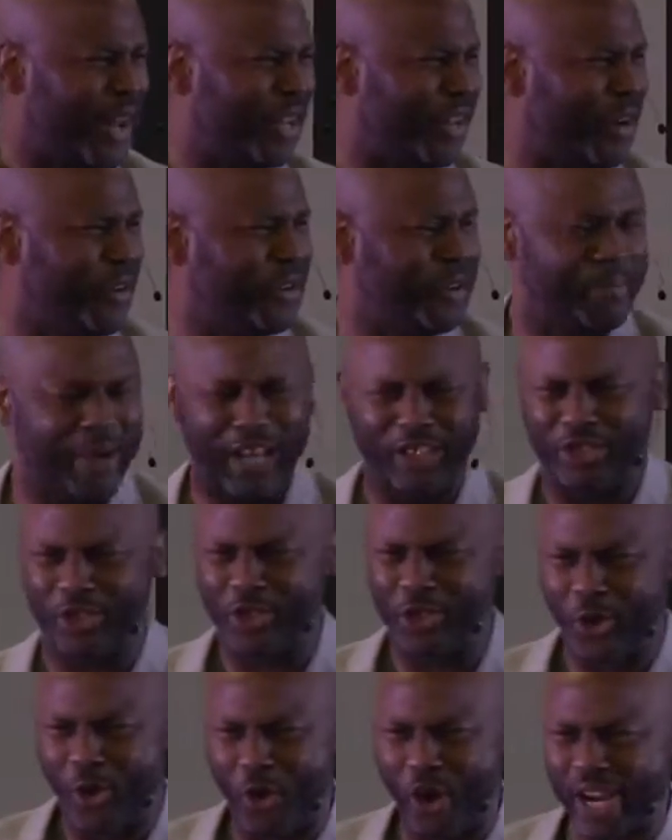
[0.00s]
I learned about
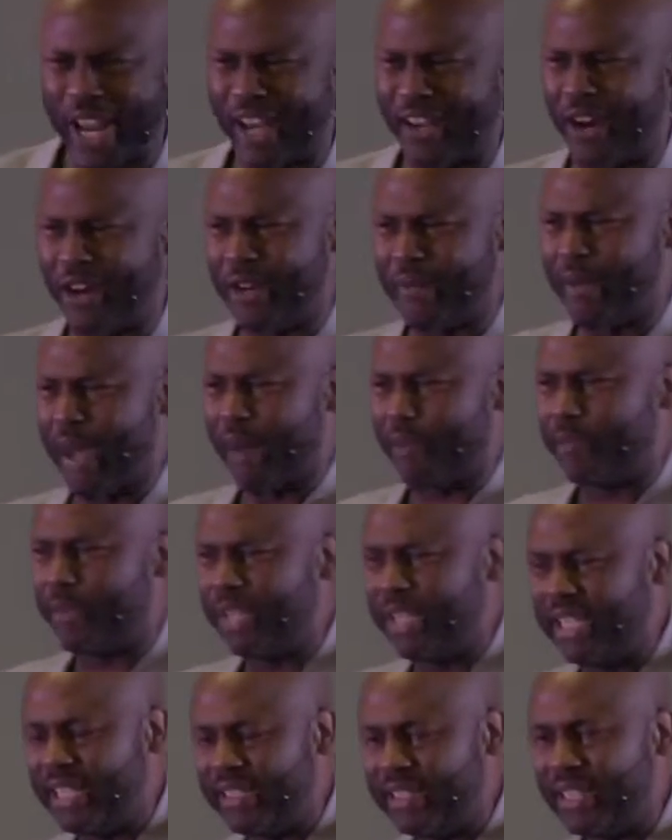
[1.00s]
joy. I learned about
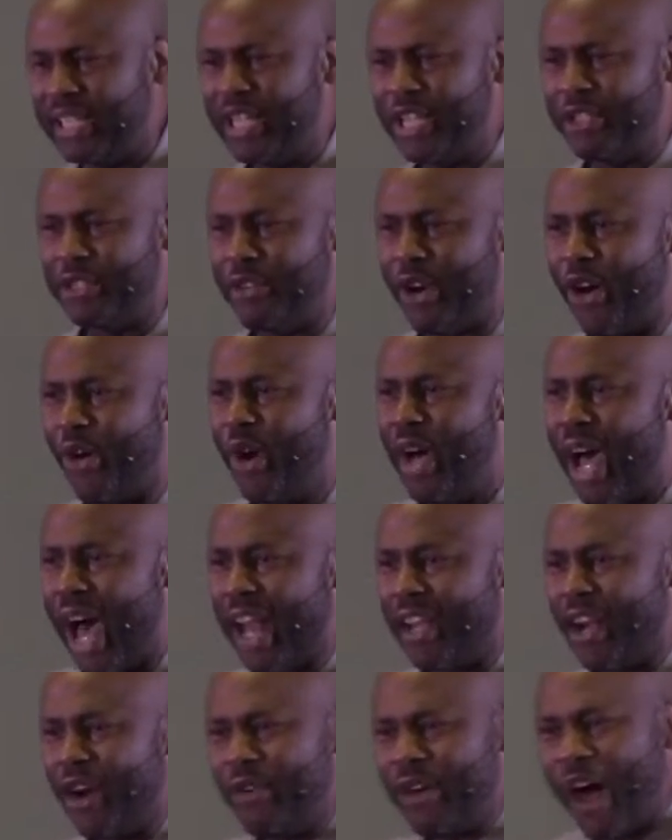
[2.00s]
peace. You know,
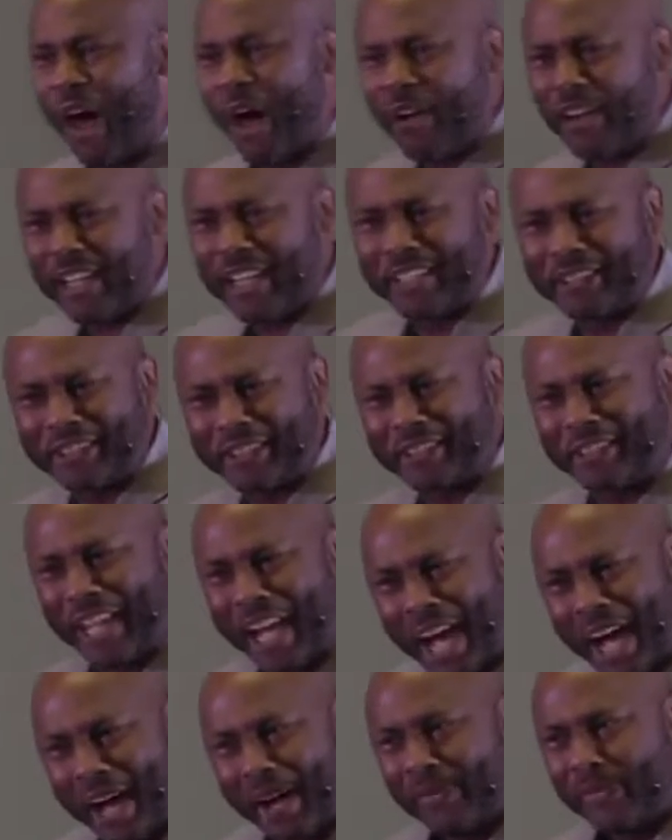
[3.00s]
I learned all of this
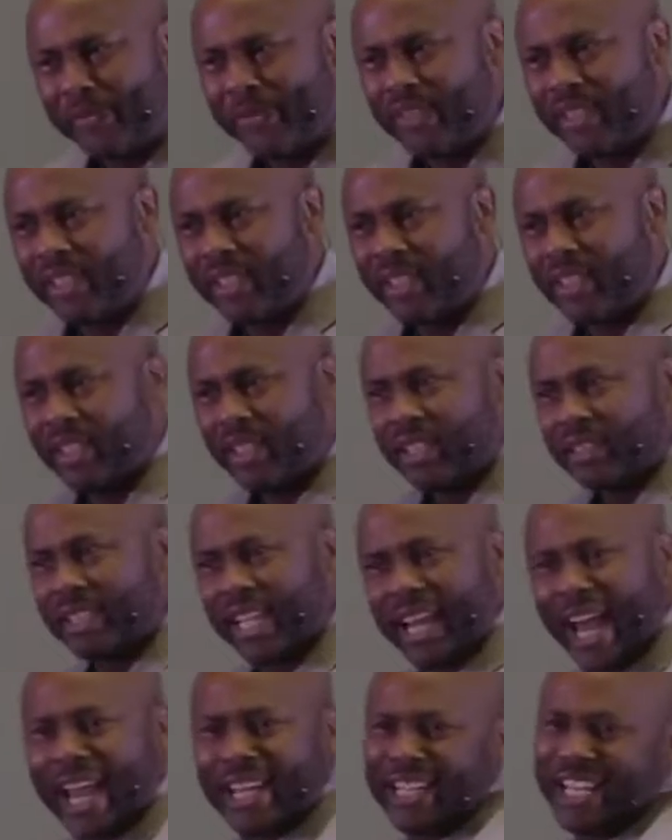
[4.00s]
stuff
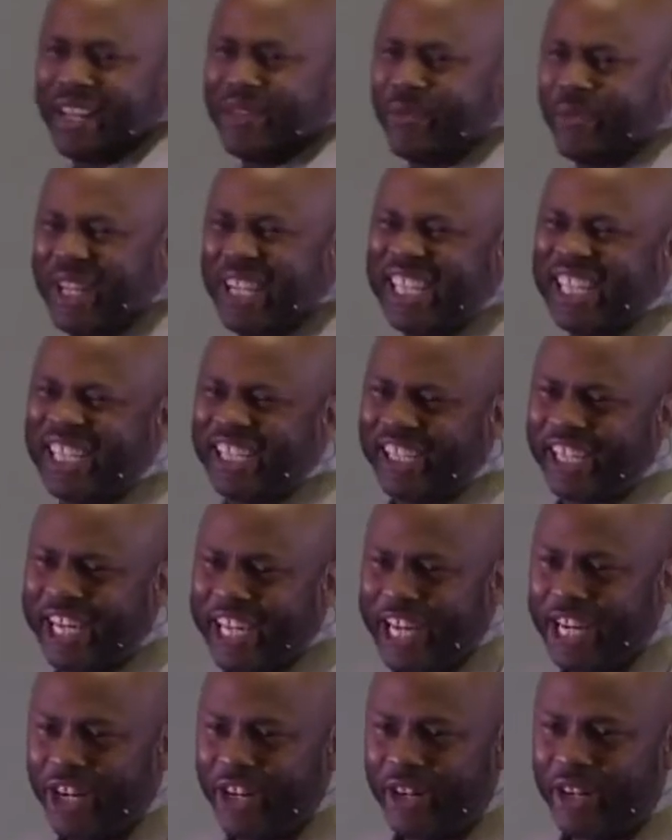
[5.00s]
that I didn't really
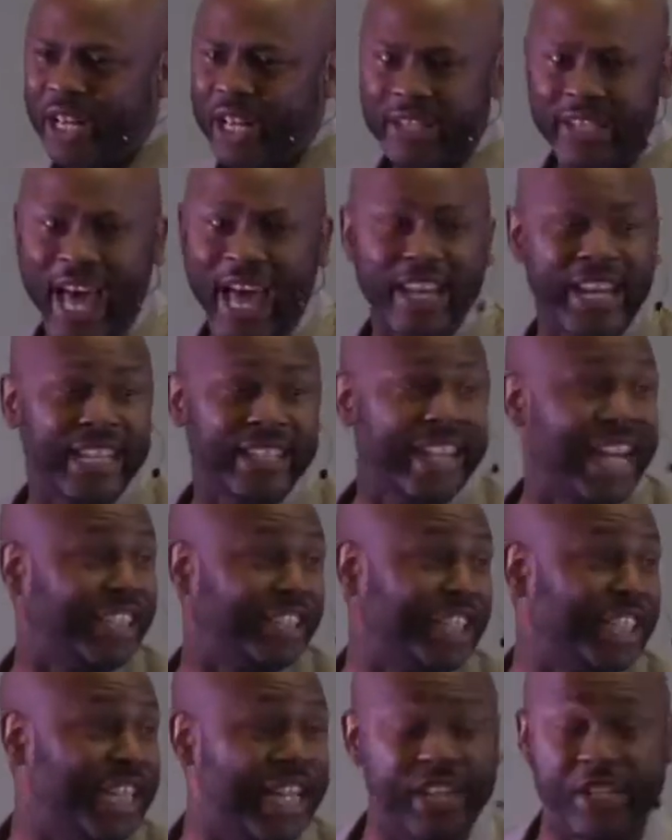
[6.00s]
hear. Not that
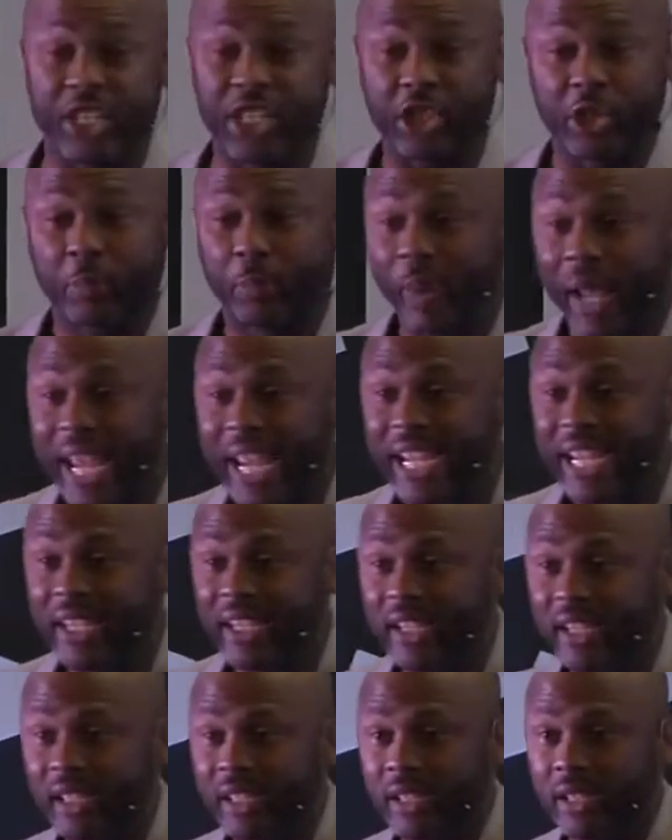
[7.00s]
she didn't display
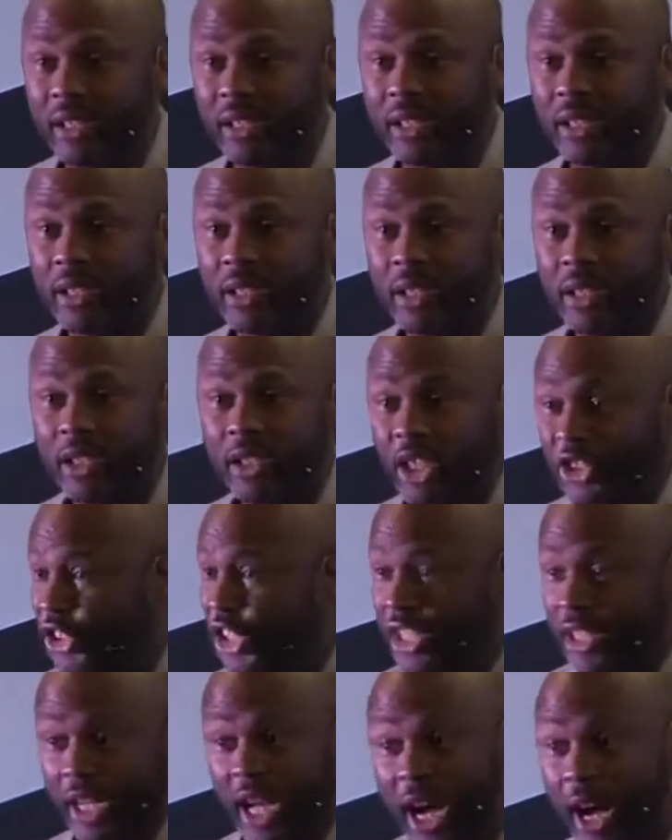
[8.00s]
it, because
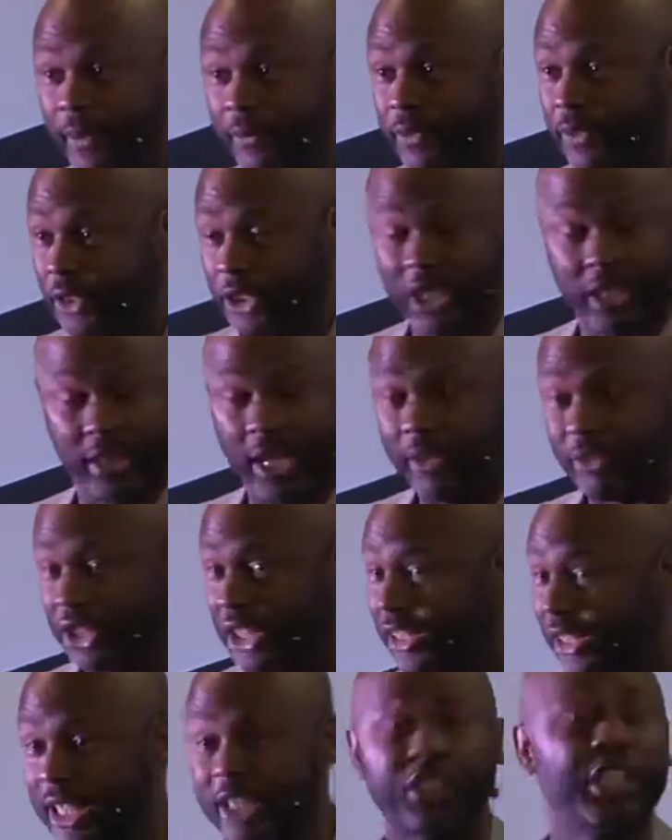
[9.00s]
she loved, she loved,
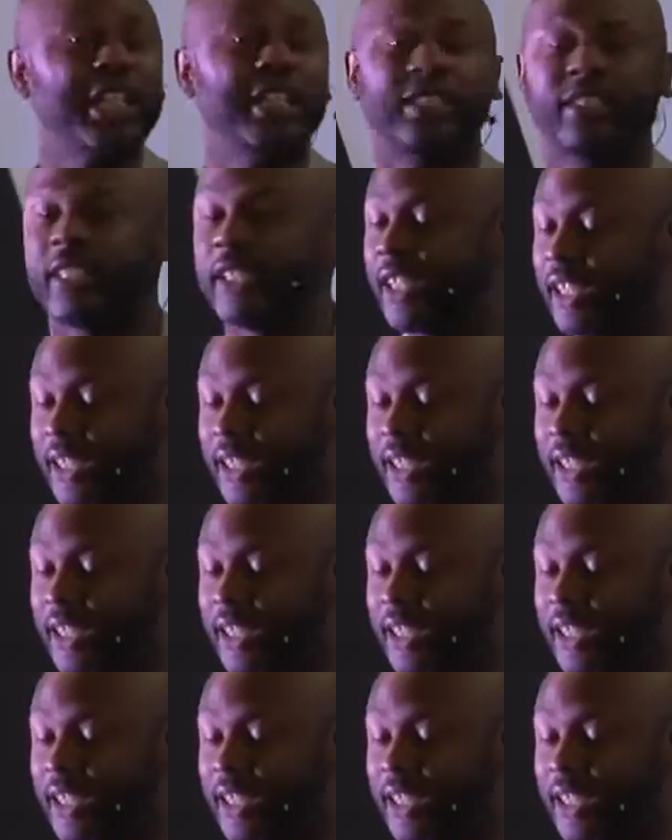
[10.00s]
she, she, to